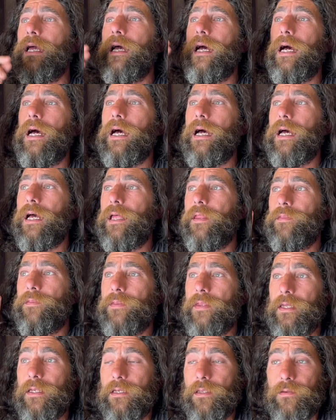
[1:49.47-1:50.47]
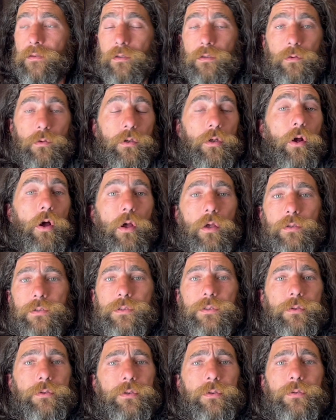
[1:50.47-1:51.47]
uh, then you can
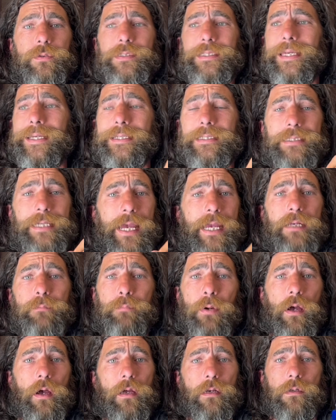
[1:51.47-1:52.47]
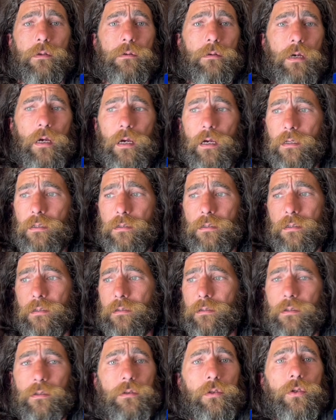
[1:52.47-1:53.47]
also use like Titebond uh,
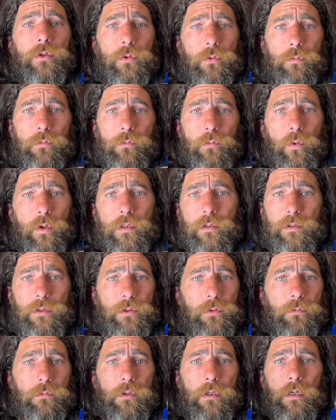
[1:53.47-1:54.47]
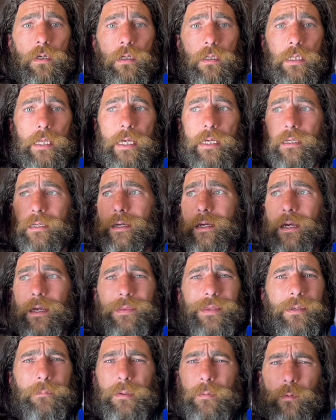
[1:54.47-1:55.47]
glue, wood glue. Like uh, I
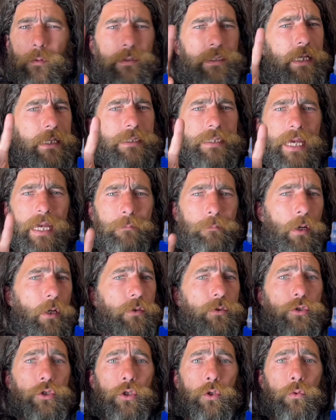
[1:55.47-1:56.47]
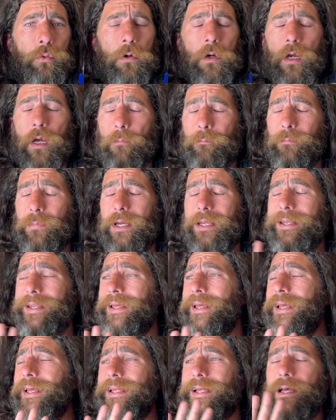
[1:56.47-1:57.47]
think people are saying Titebond II, but
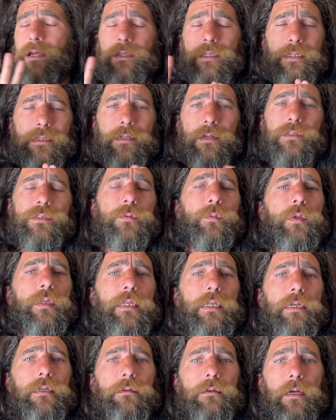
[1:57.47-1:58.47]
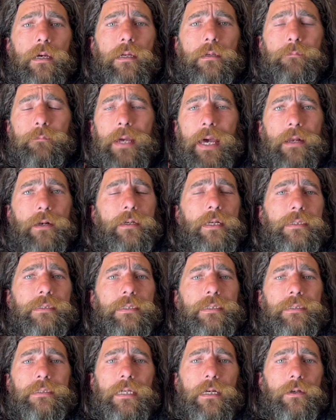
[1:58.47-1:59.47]
uh, it doesn't really uh, matter
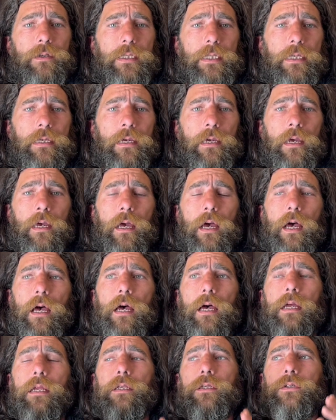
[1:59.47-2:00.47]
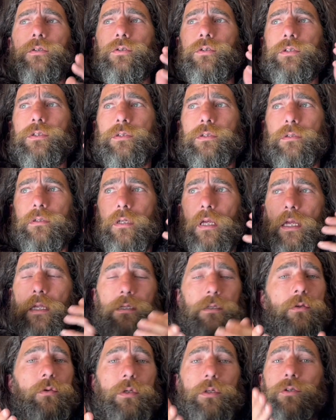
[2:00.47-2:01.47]
necessarily. just
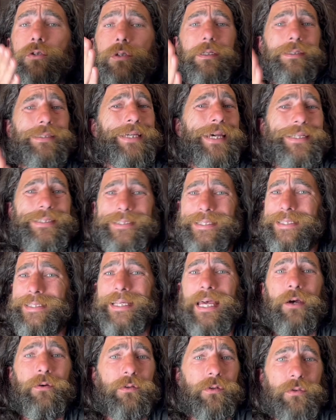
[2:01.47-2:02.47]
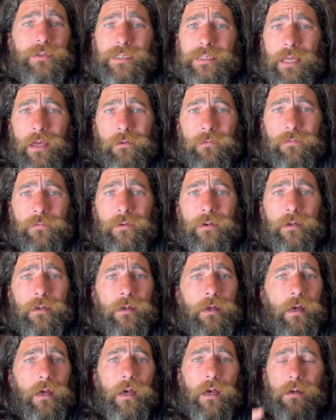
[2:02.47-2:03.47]
and you can test this out yourself.
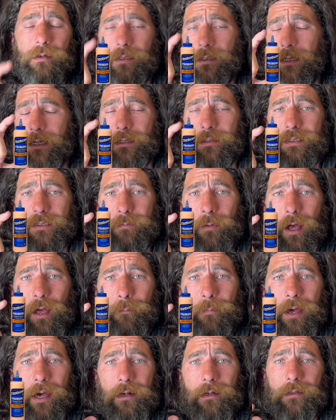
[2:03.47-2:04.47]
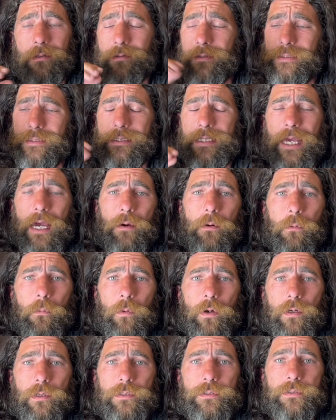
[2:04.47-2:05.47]
you get a small bottle, see how it
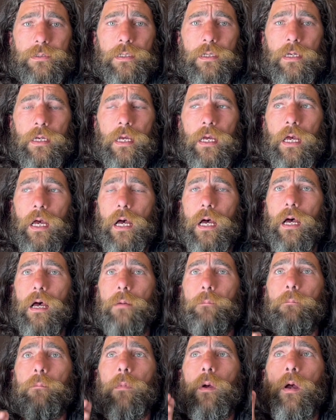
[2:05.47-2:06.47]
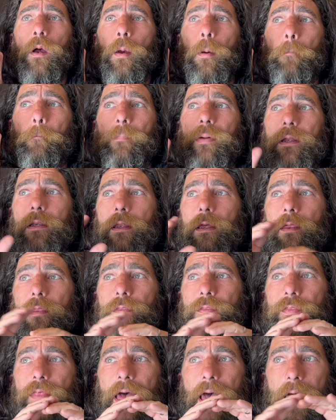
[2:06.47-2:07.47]
works. Um, but
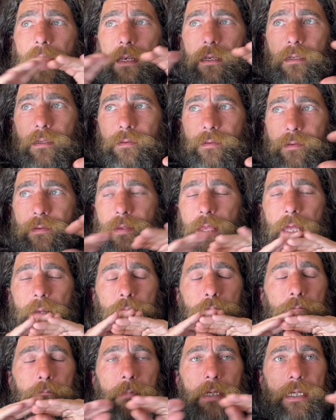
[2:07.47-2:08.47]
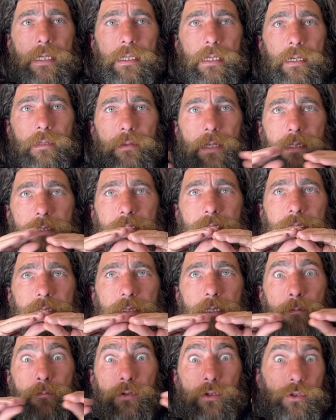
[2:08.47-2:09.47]
that that medium, that
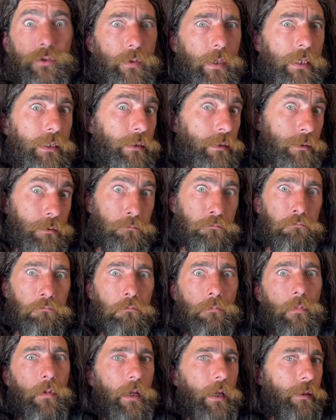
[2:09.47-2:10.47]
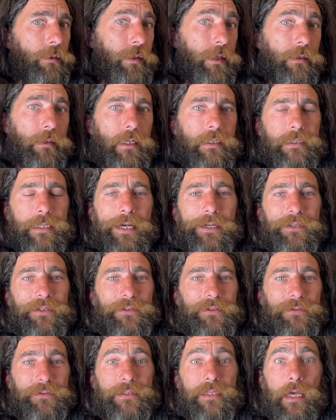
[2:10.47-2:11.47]
substrate, I think that's how you
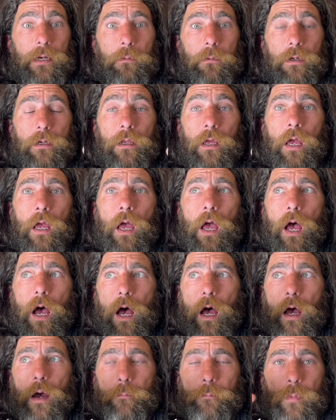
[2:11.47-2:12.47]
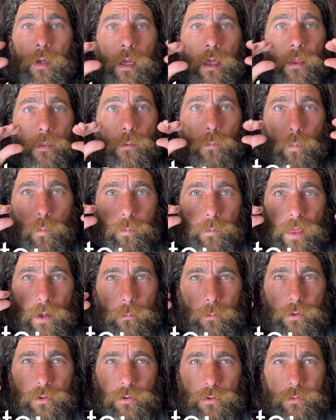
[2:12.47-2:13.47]
use that word, um, that
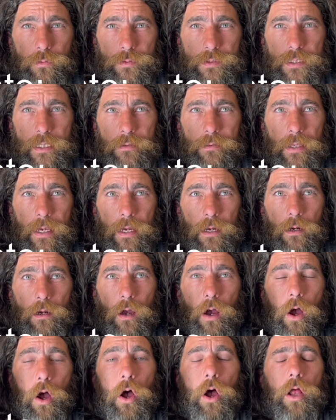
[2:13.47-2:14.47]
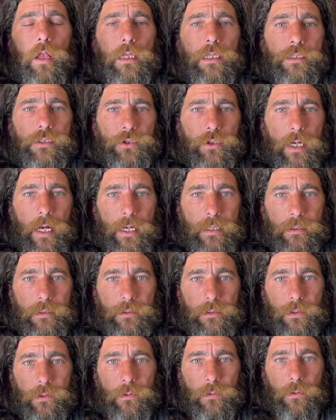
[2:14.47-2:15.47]
we're using there, all it's trying to
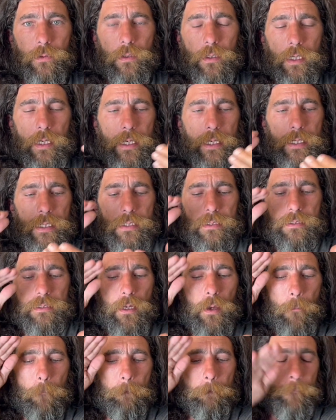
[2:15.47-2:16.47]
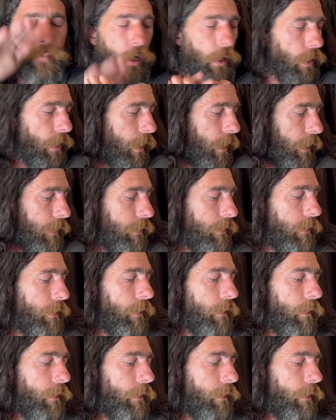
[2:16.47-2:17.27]
do is bond